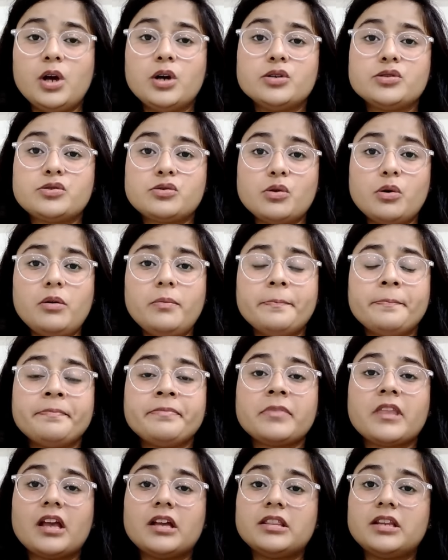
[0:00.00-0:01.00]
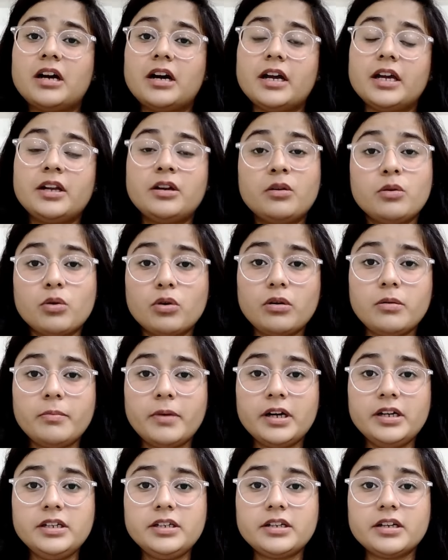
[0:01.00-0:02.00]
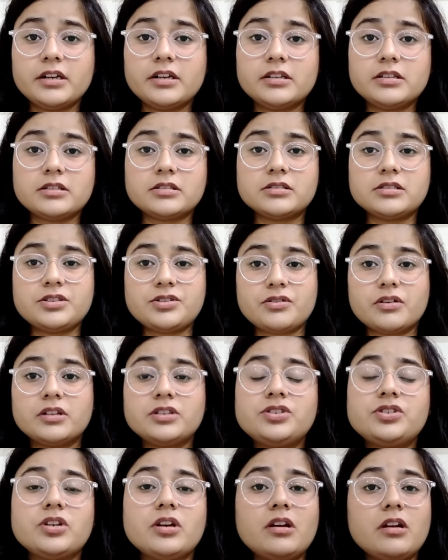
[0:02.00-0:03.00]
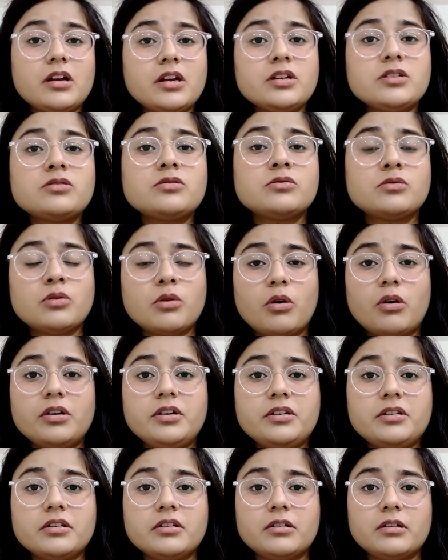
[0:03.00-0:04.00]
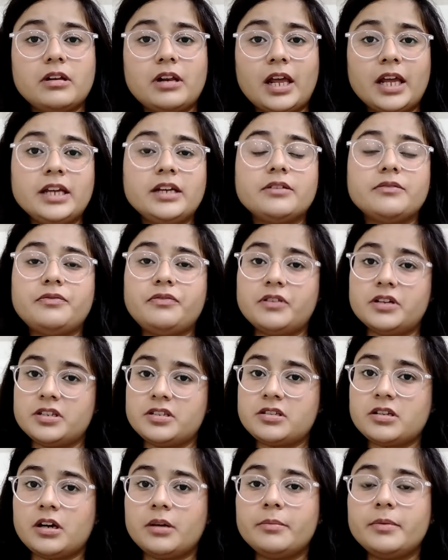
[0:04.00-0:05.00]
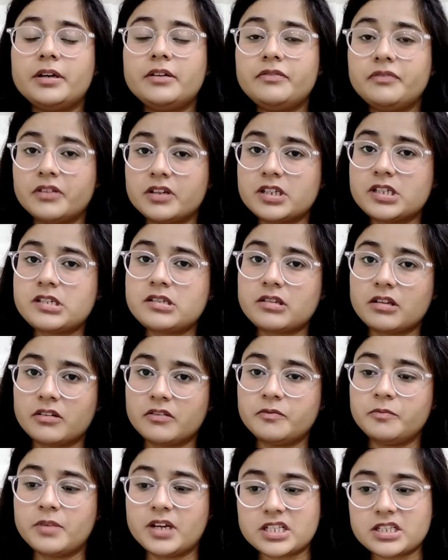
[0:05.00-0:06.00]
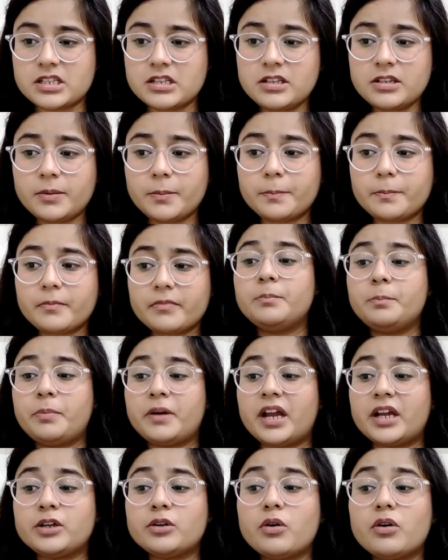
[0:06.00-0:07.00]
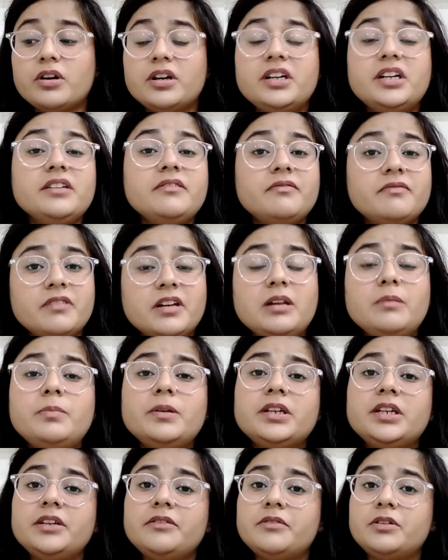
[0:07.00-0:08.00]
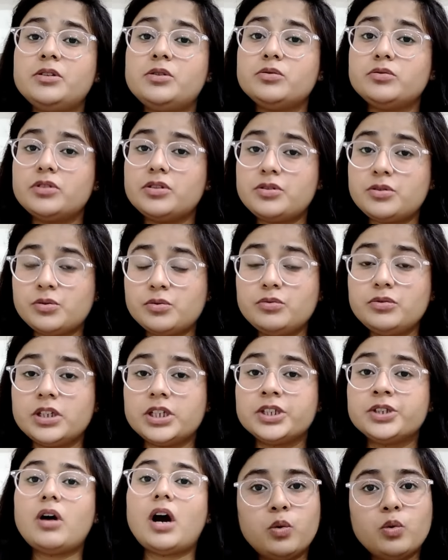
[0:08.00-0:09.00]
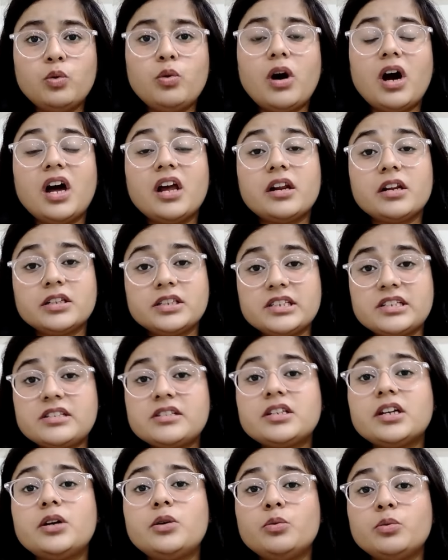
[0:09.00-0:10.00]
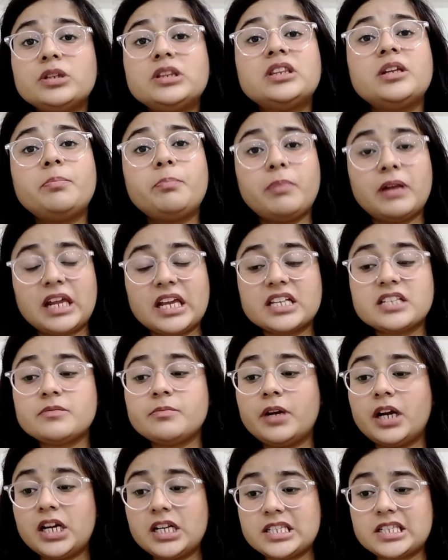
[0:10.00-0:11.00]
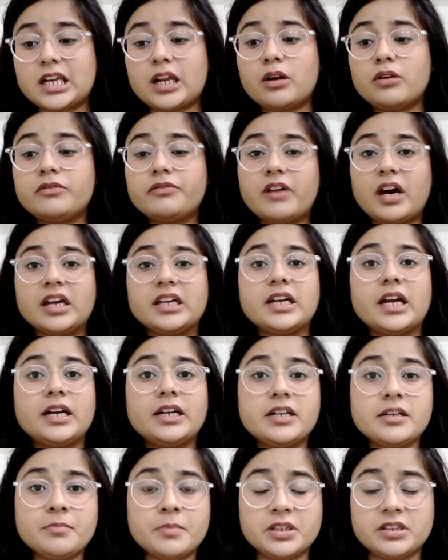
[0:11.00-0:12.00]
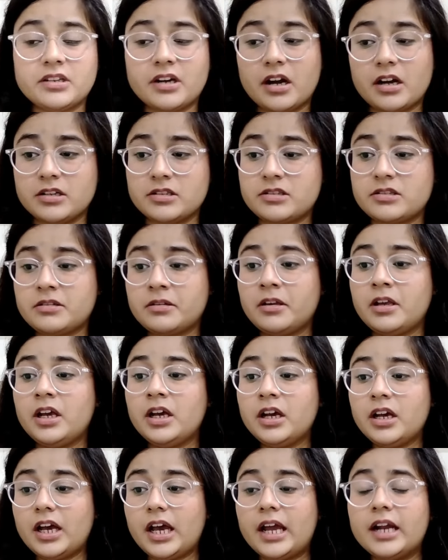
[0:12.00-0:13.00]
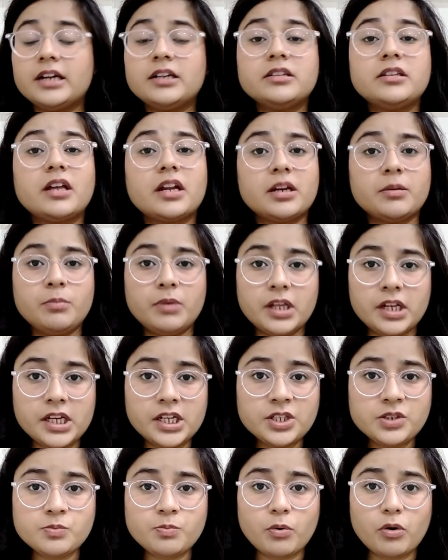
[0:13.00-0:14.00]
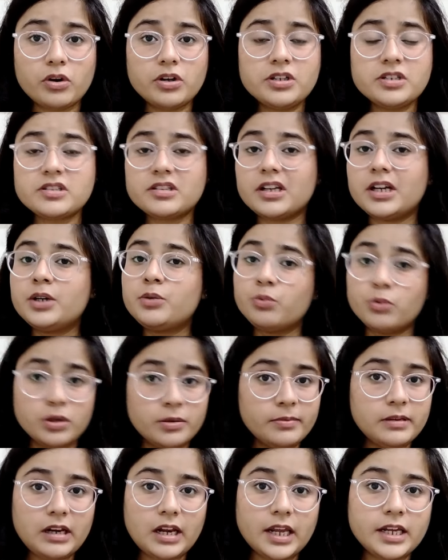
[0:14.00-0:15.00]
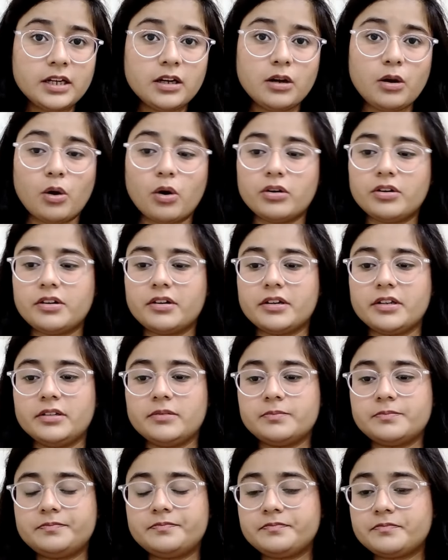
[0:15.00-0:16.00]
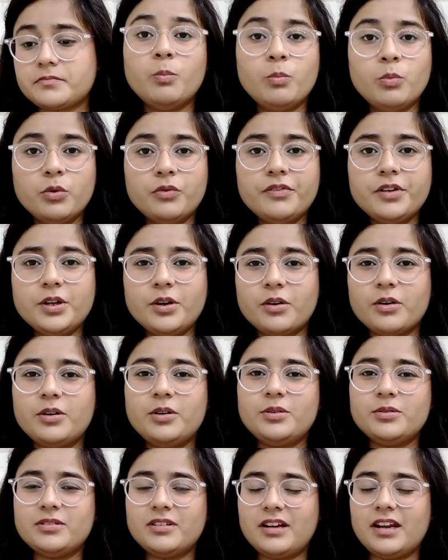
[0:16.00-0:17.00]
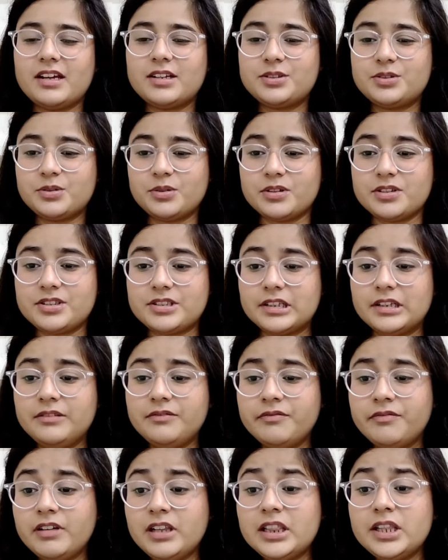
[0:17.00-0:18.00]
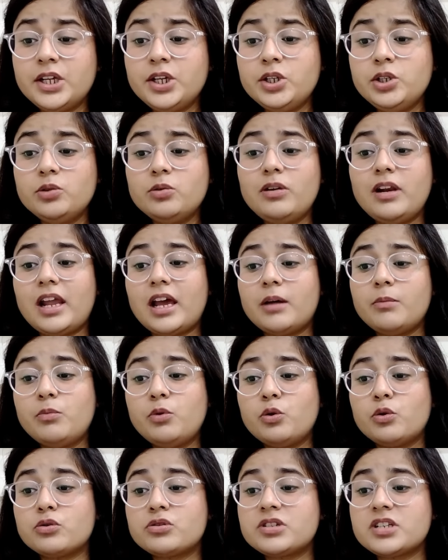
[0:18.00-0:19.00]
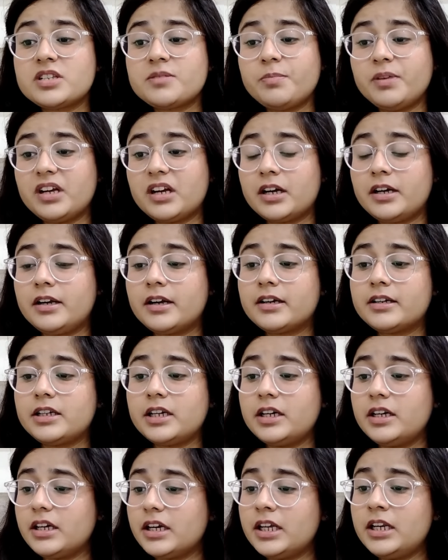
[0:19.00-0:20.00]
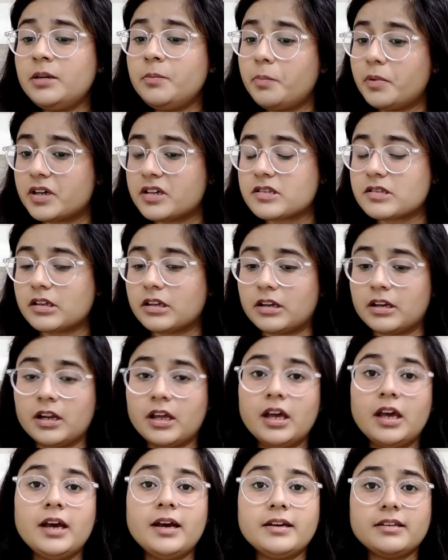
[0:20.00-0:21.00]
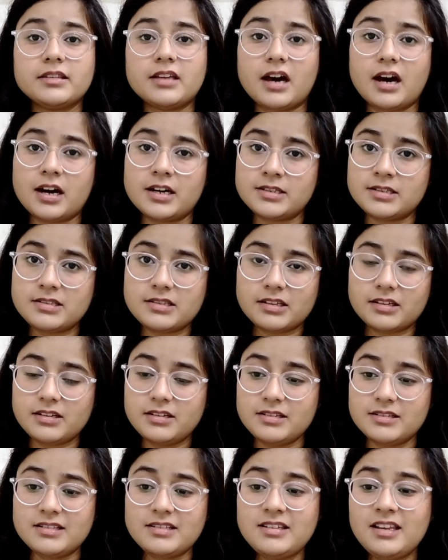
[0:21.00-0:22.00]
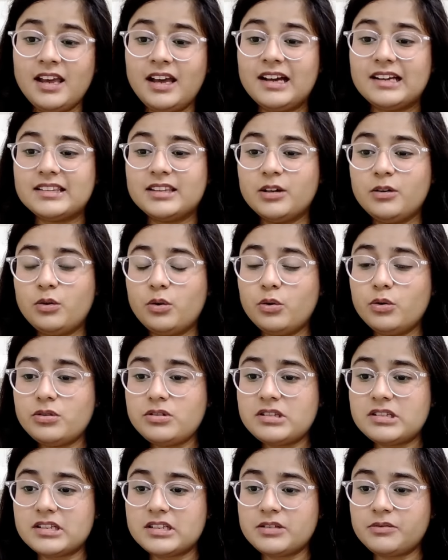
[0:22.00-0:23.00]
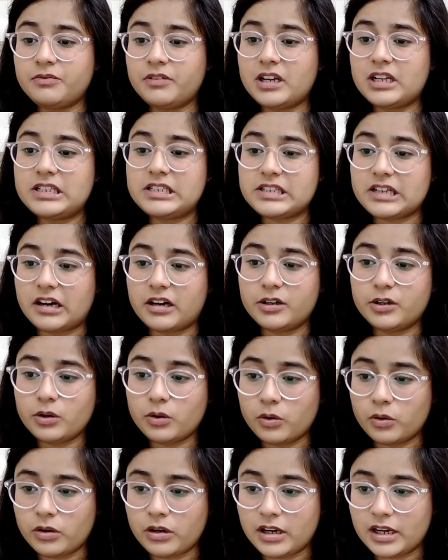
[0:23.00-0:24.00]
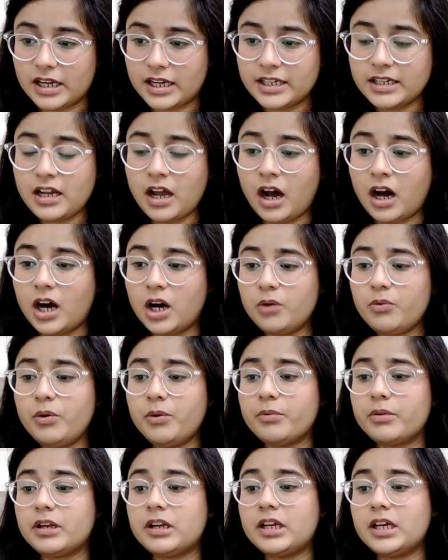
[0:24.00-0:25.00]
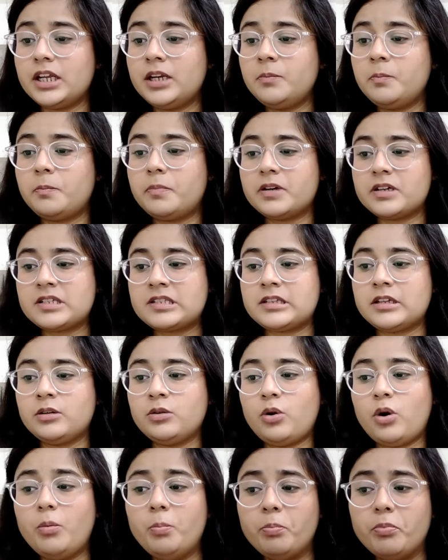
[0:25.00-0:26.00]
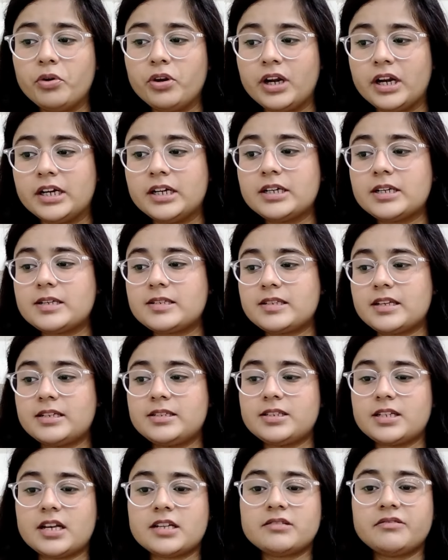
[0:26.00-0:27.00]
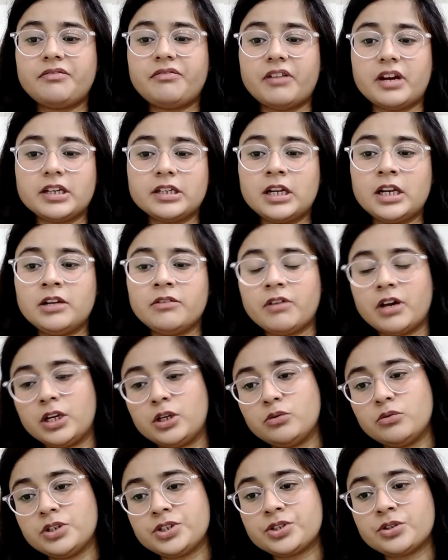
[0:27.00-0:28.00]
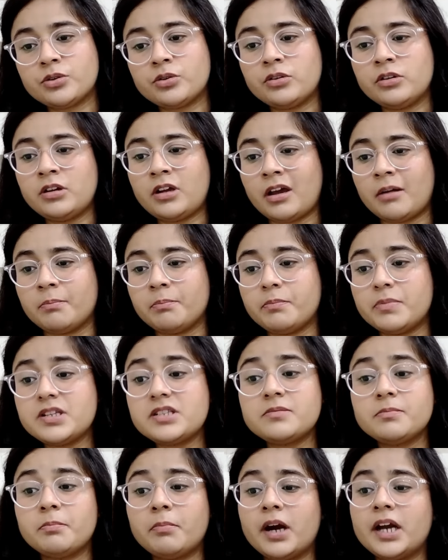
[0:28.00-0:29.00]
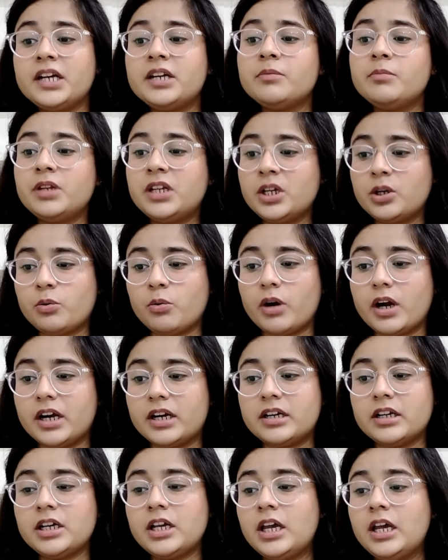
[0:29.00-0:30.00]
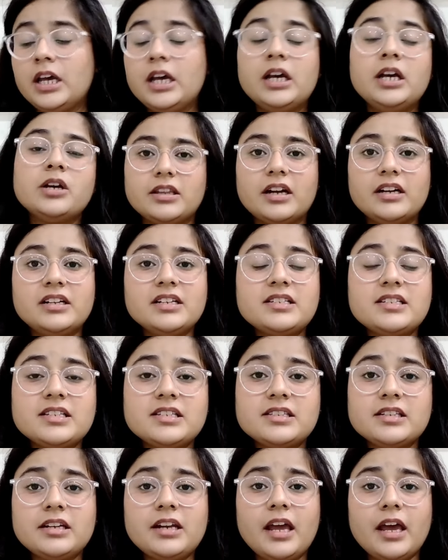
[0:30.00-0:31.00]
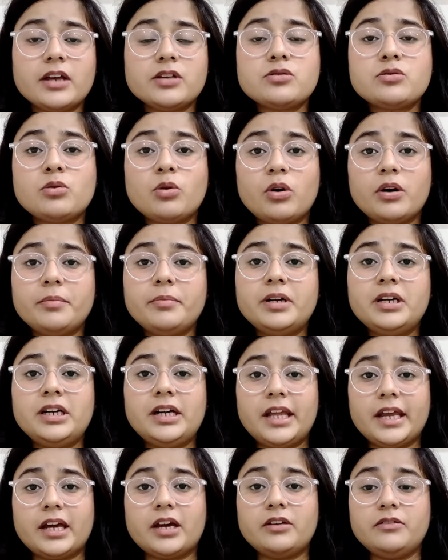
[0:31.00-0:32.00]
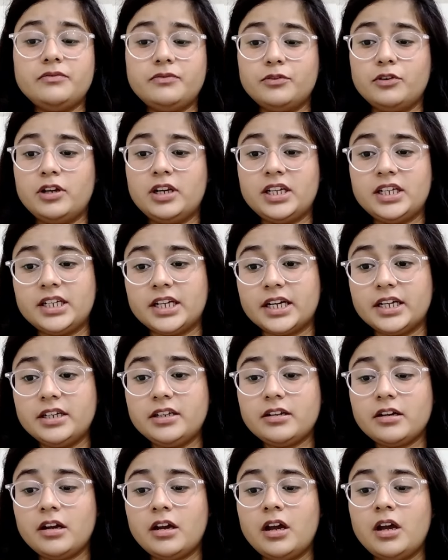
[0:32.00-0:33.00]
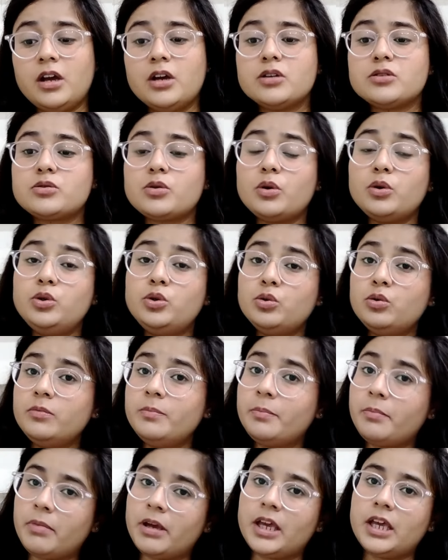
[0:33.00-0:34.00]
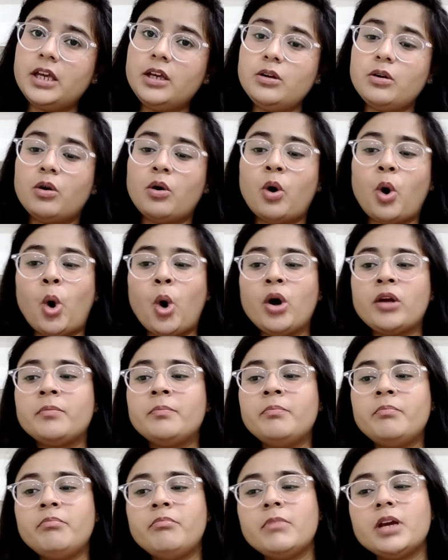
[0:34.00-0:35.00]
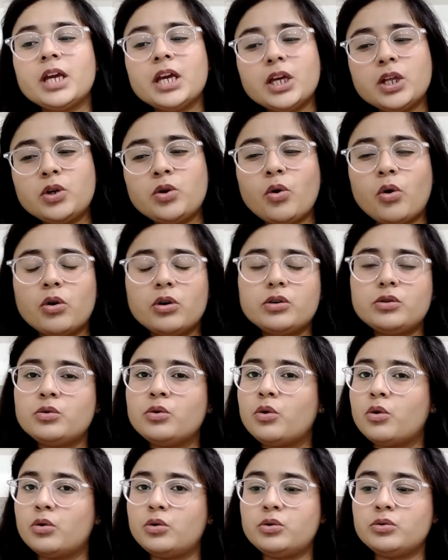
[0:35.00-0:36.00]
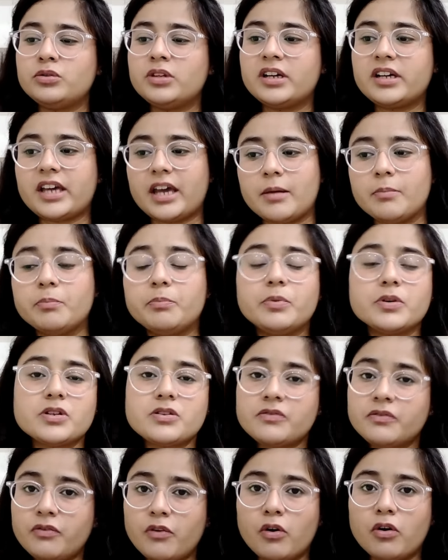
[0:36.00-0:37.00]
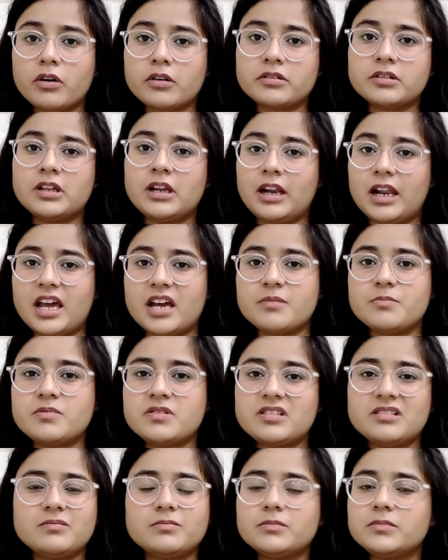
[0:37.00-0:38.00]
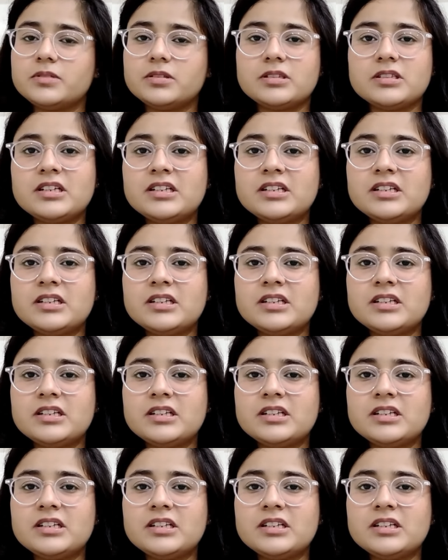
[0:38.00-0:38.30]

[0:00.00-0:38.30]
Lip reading: So the enrollment structure is not like first come and first serve basis. Priority will be given to the students who are registered with the placement cell of IIT Madras, and the remaining spots it would be like a lottery. Moving on to the next question, will the new lab courses be conducted in person? The answer is the courses will start online. However, in-person component such as a final evaluation on campus might be required. The decision has not been taken fully yet, so you may or may not go to the campus for the labs.